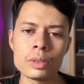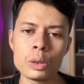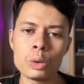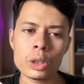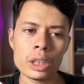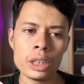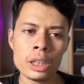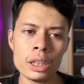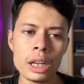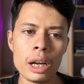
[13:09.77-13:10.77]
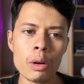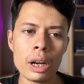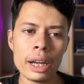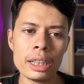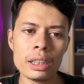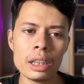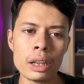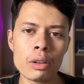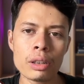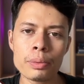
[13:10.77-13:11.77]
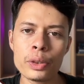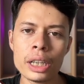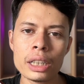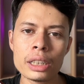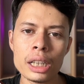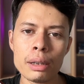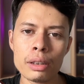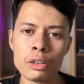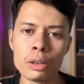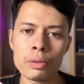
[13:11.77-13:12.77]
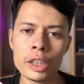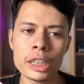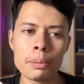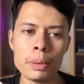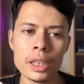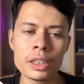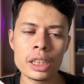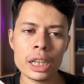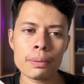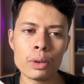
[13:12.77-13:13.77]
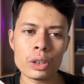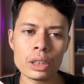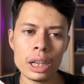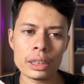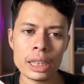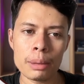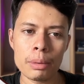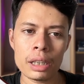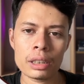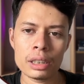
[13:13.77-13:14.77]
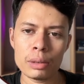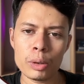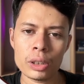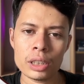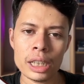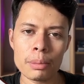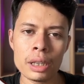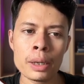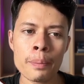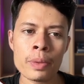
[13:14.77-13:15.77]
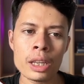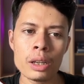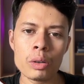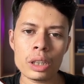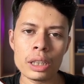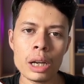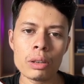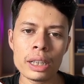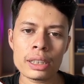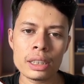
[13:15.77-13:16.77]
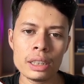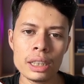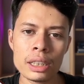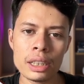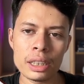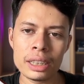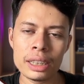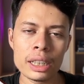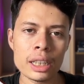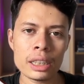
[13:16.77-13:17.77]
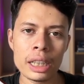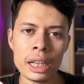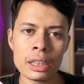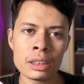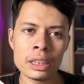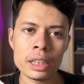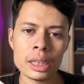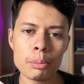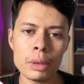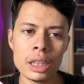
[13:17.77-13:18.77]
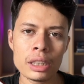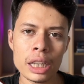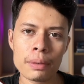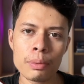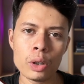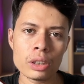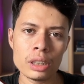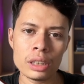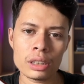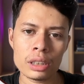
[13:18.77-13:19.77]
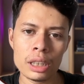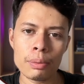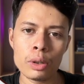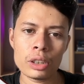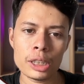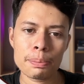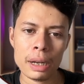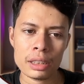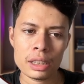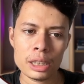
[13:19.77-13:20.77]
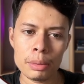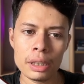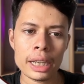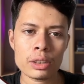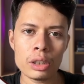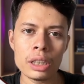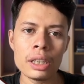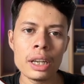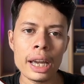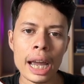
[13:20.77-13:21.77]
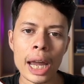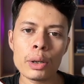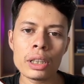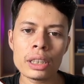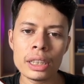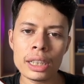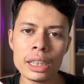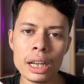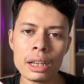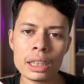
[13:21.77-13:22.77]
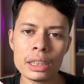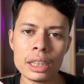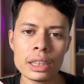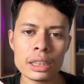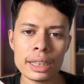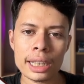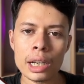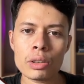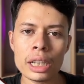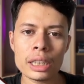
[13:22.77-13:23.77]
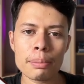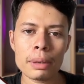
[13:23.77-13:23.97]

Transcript: okay, now I configure the base tag for the server. Okay, now let's create the main tag for this purchase event. Actually I will create the checkout and the